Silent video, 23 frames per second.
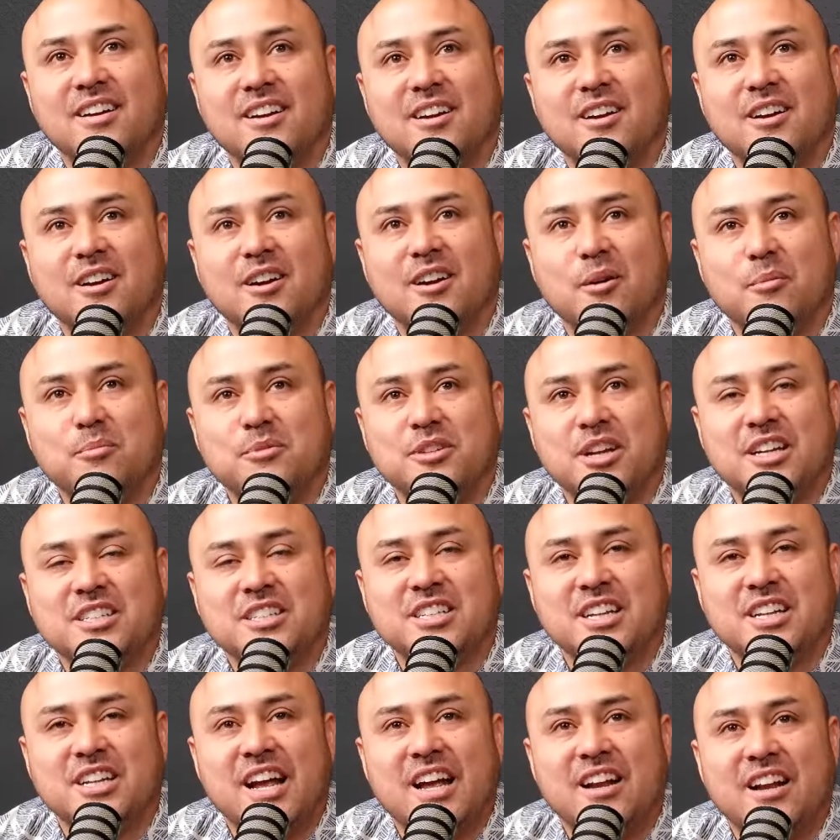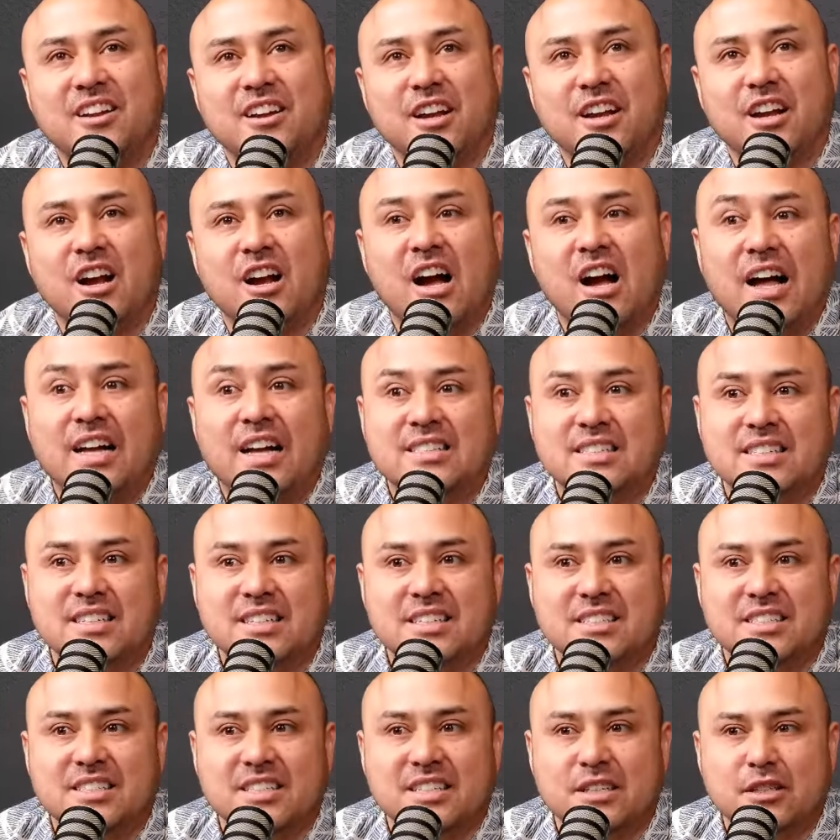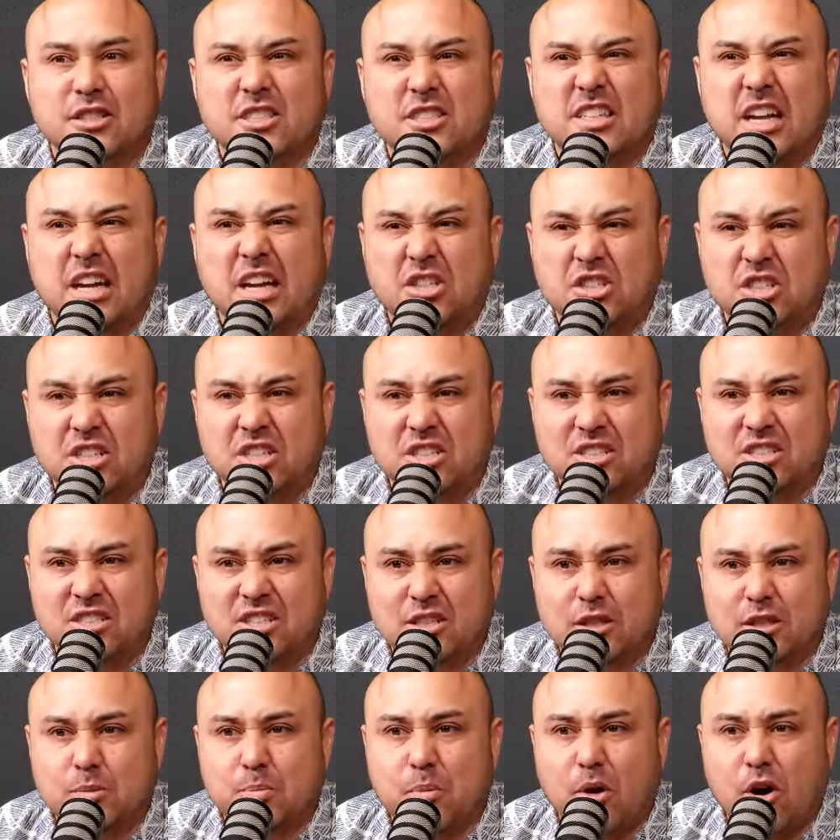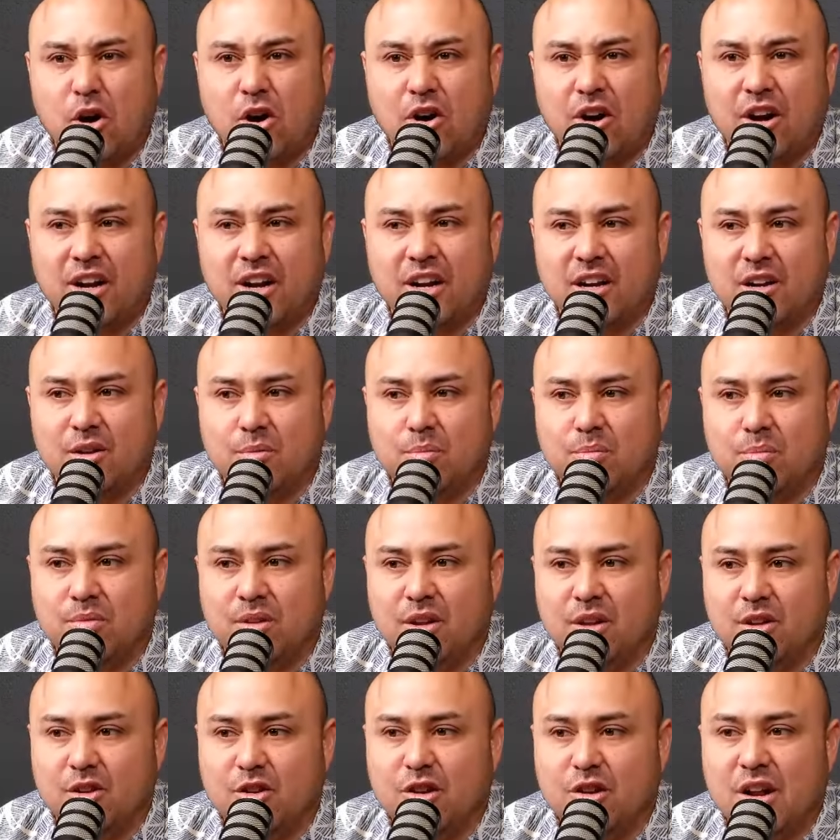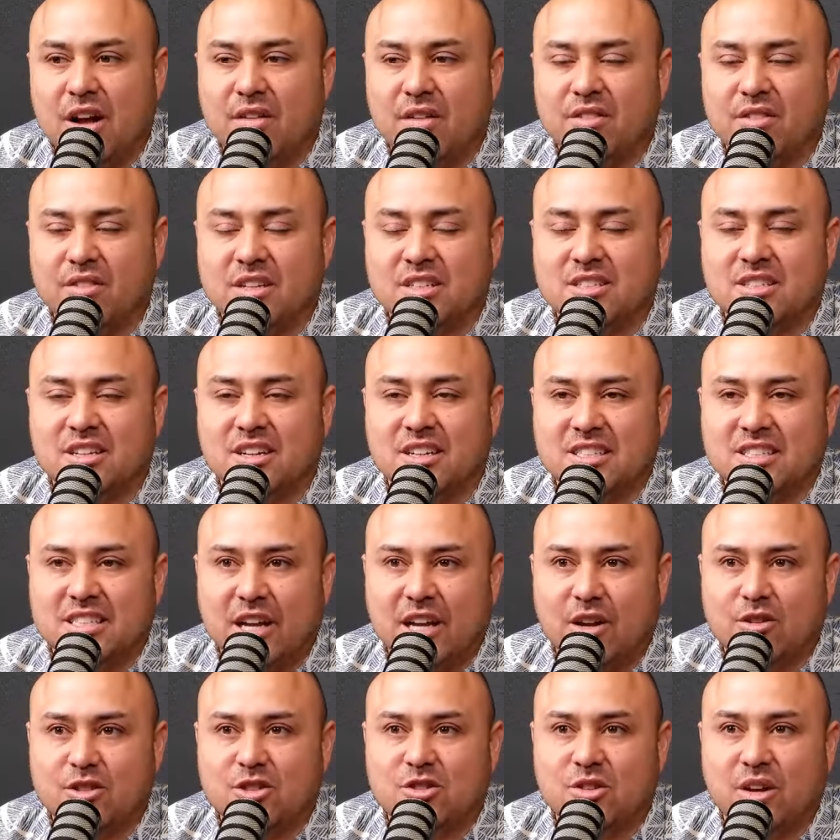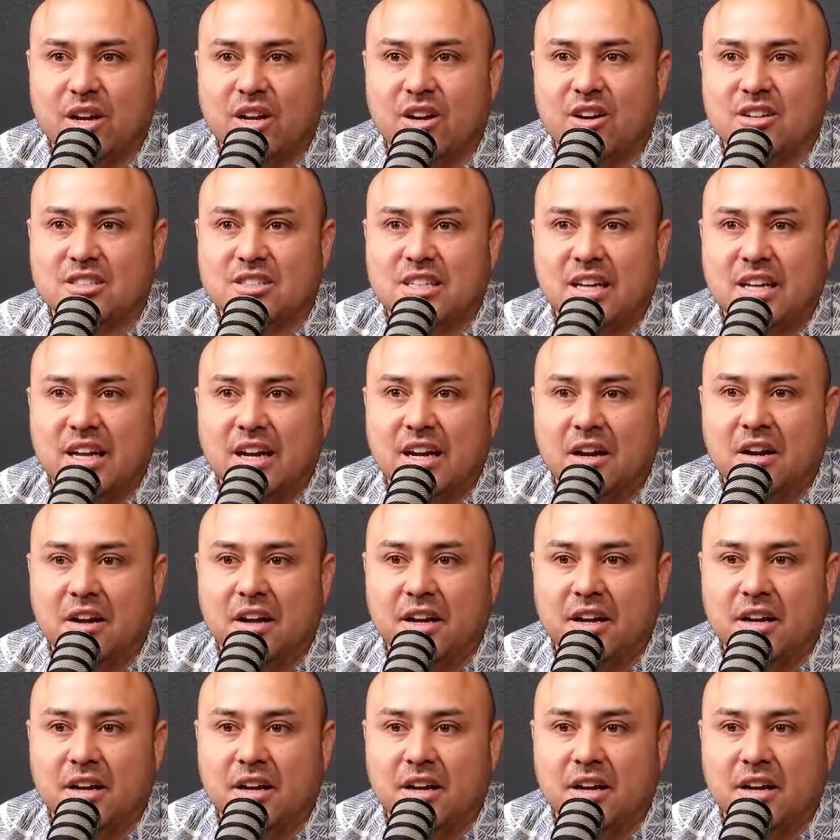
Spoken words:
objection handling classes and sessions and sparring. And you have this sales trainer saying like,